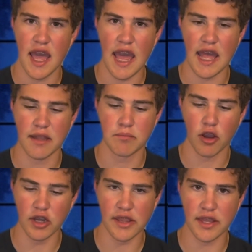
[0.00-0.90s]
And
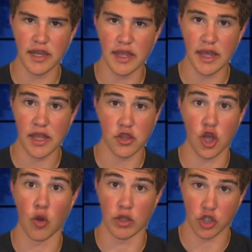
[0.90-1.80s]
Party City is
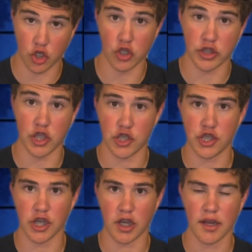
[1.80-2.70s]
going good this
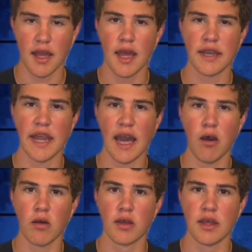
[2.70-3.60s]
year.
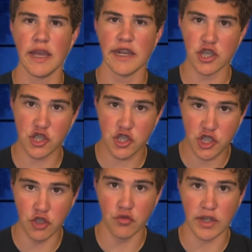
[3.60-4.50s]
Now, it is
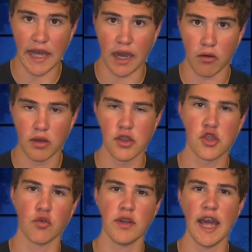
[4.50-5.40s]
June now.
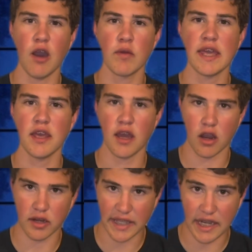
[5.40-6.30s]
So now we
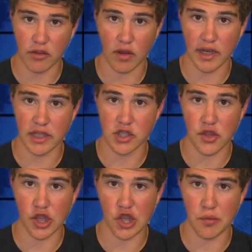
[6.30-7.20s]
are getting ready to
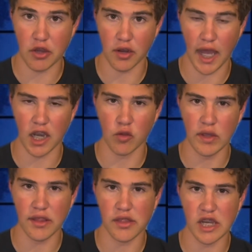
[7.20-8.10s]
see Spirit
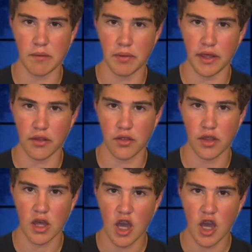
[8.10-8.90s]
Halloween sneak peeks.